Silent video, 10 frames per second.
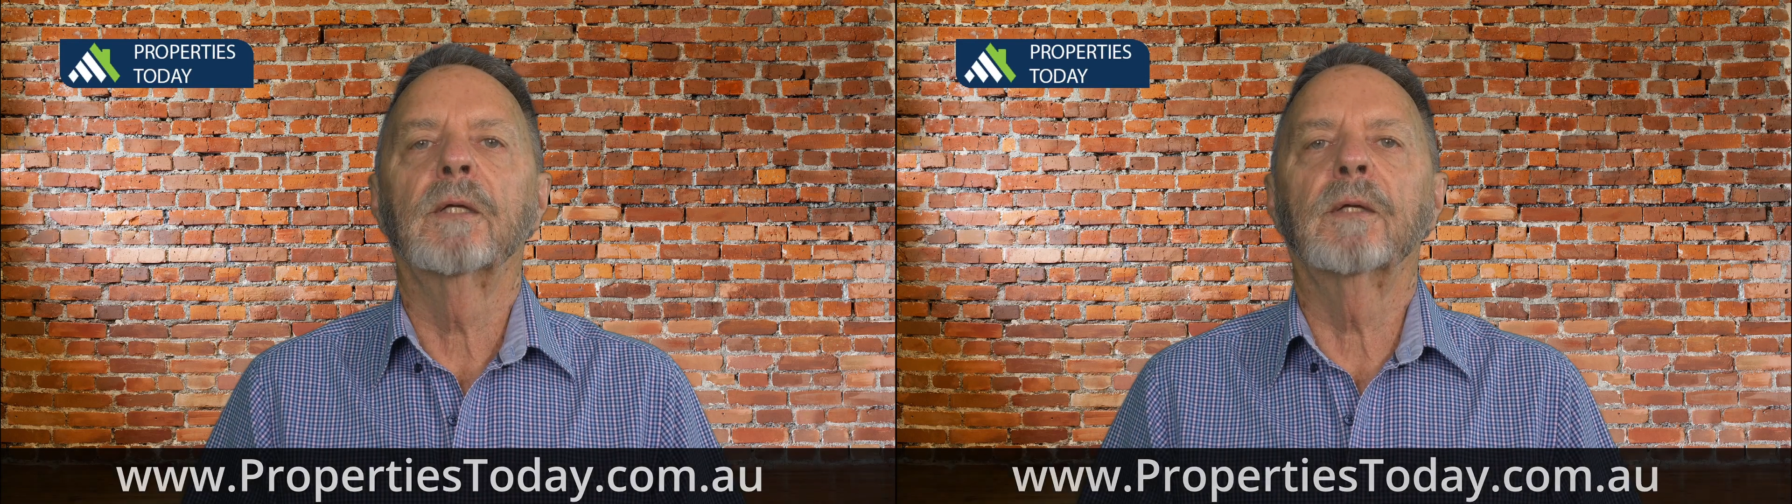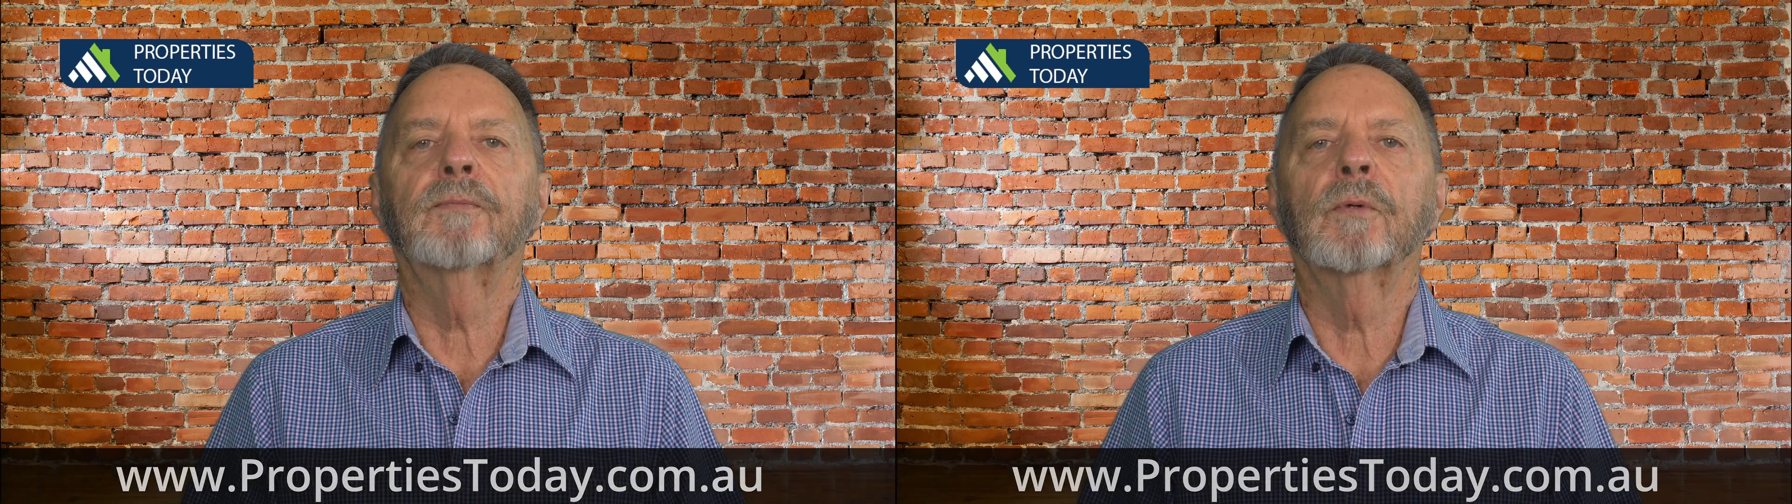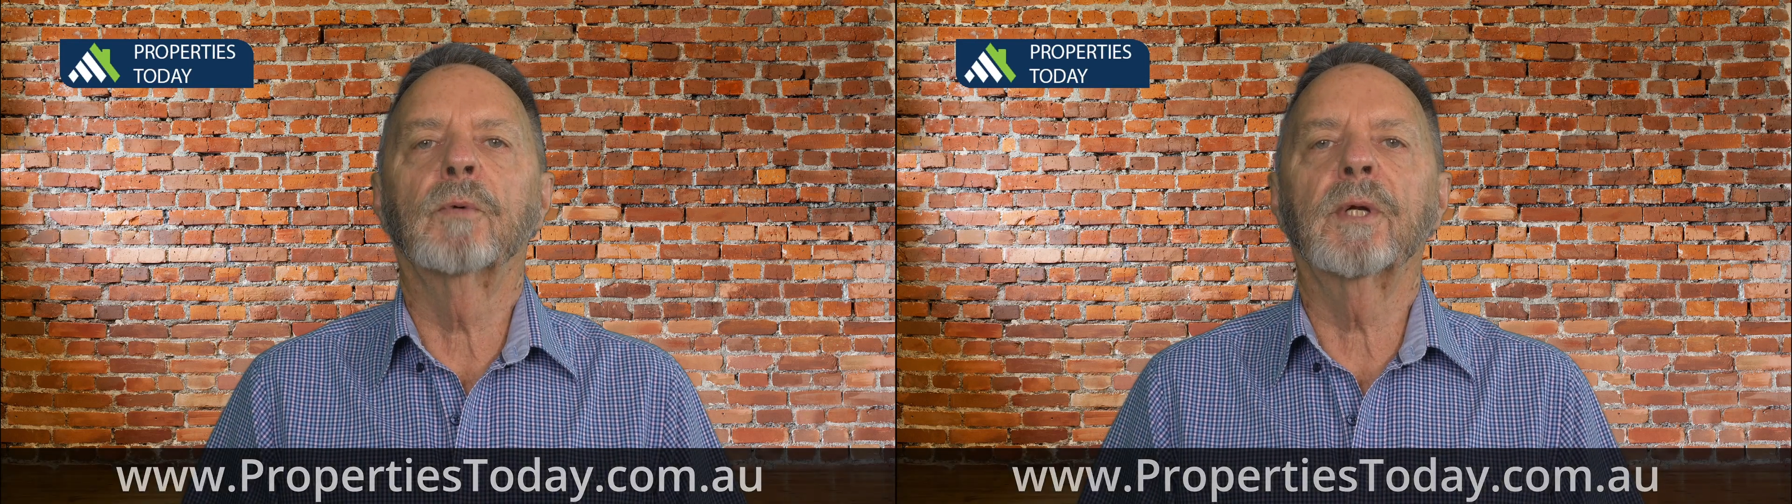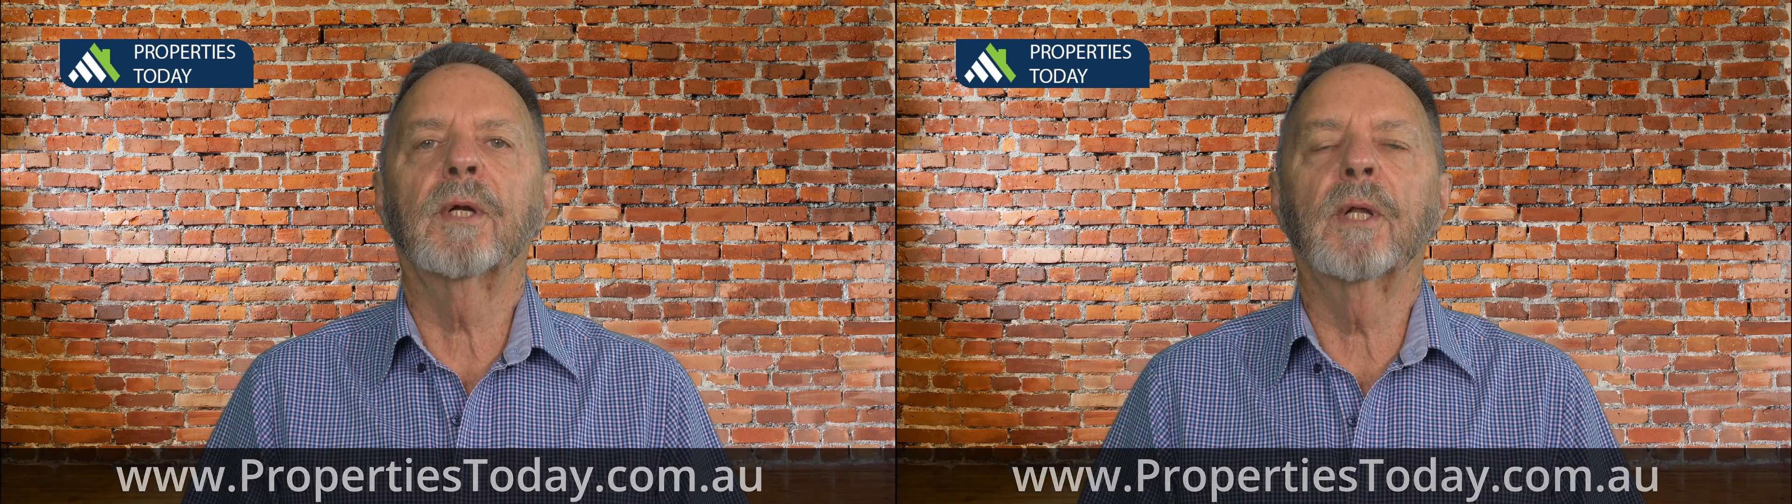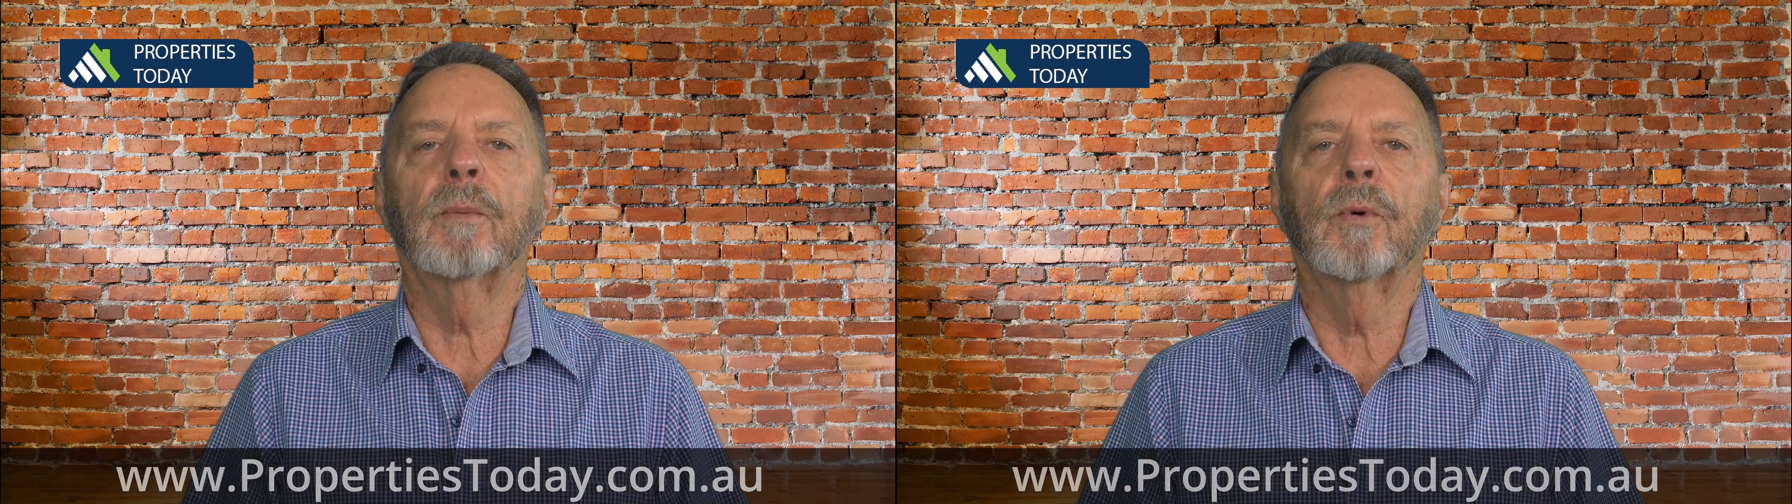If you want to
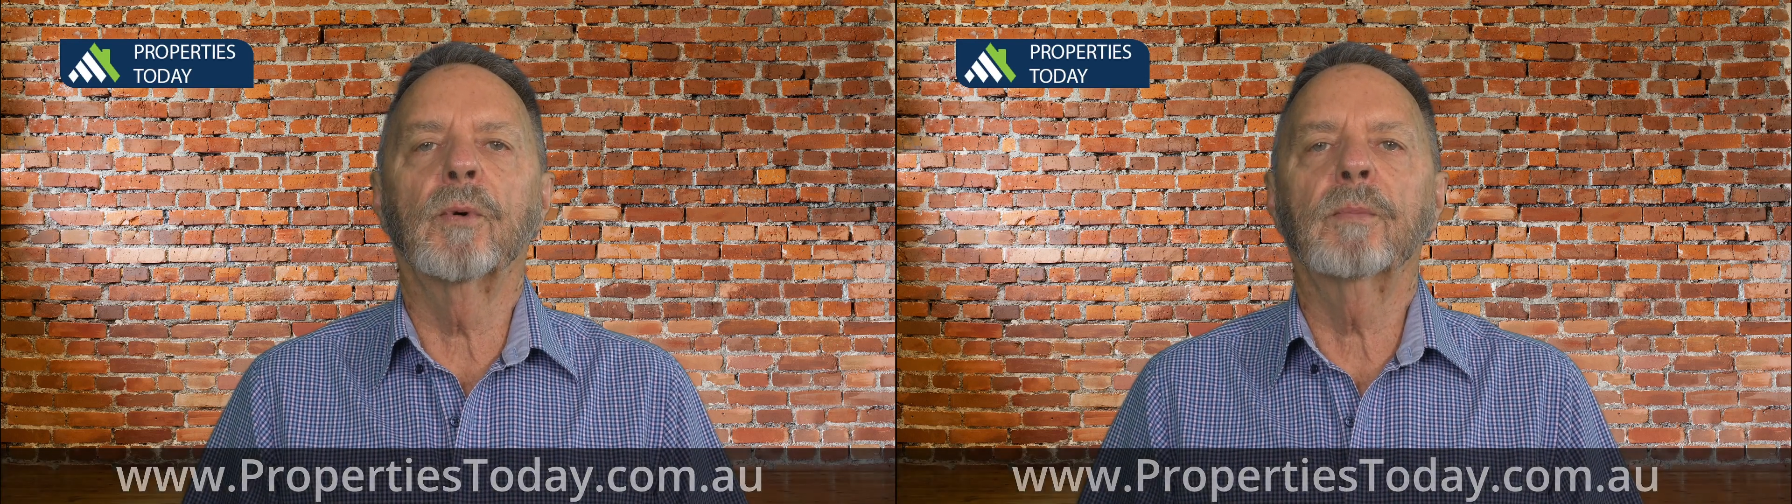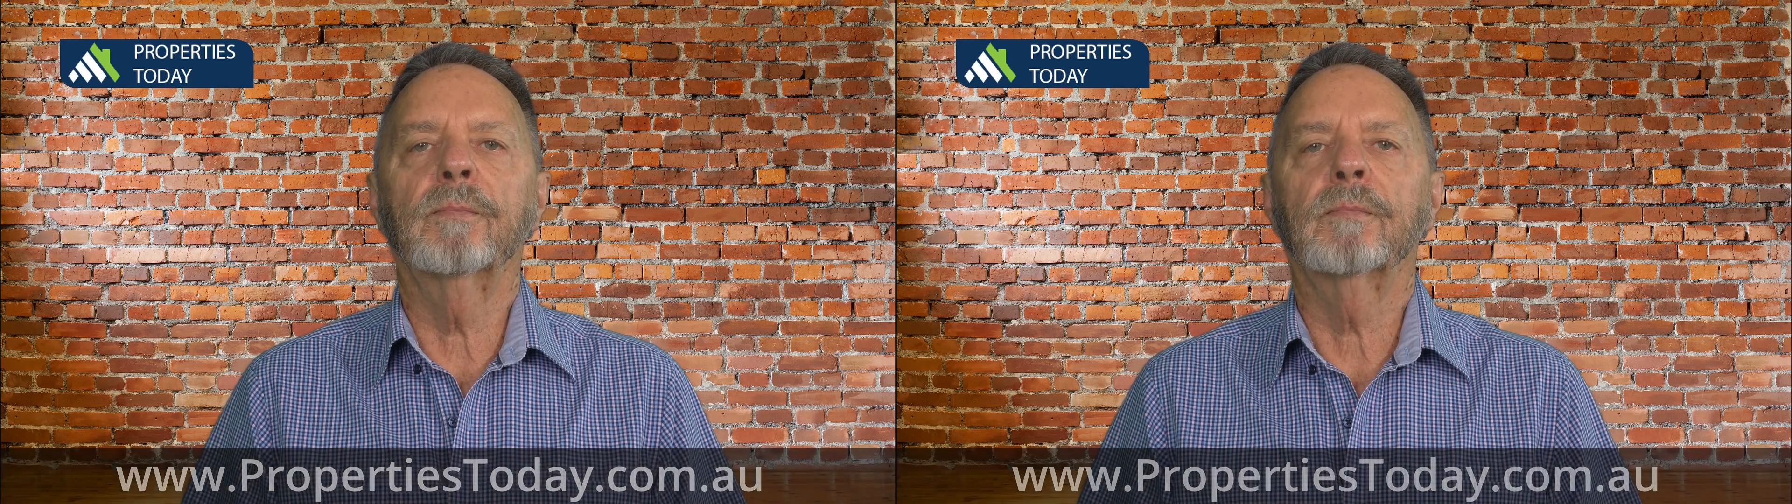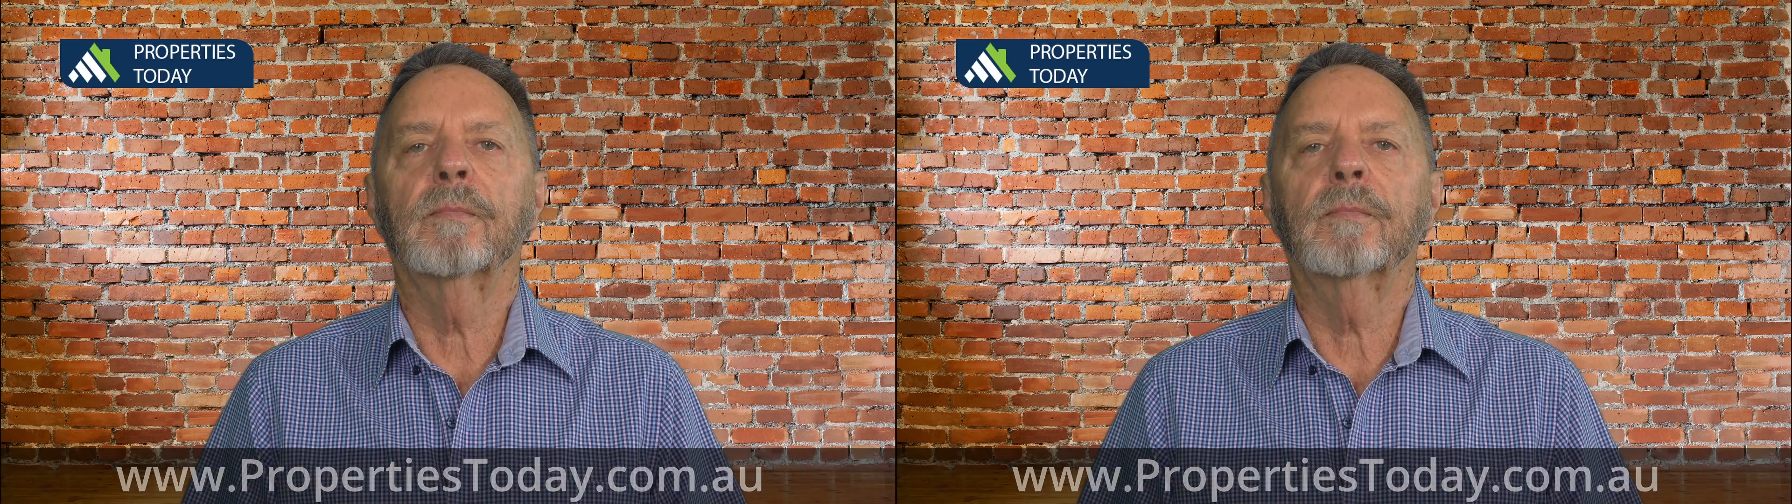know more,